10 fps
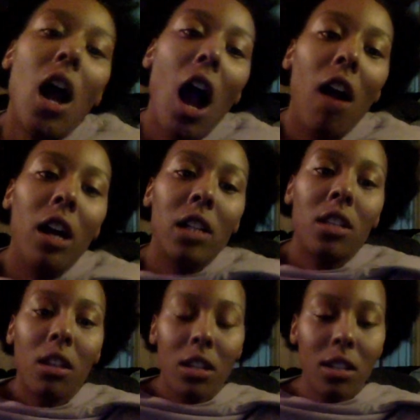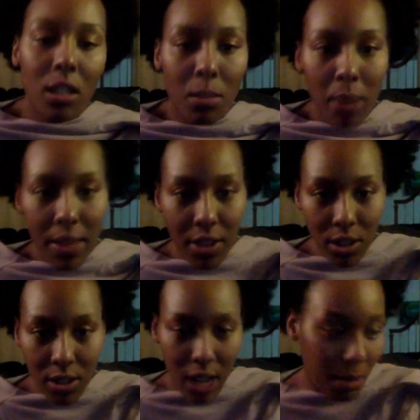Alright, so this is my
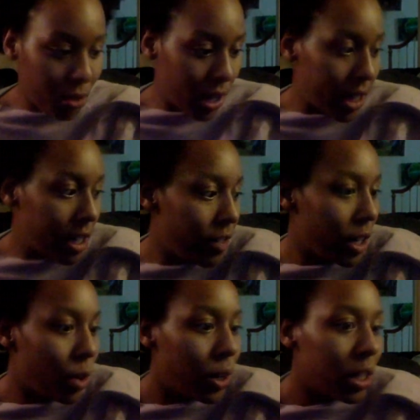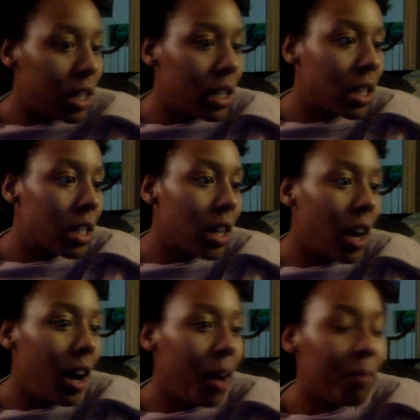third time trying to record this.
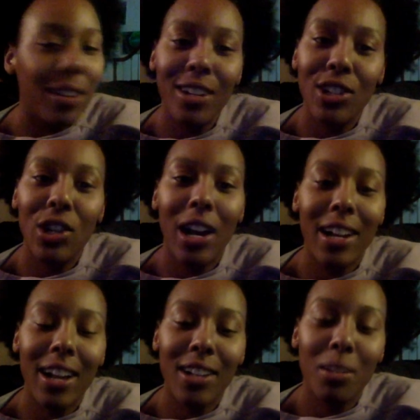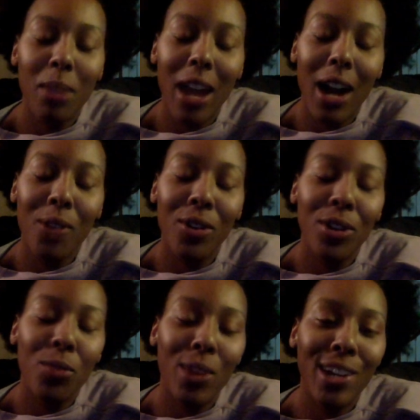I'm gonna try not to be
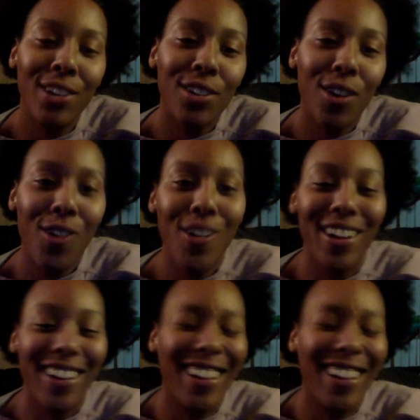awkward, weird, or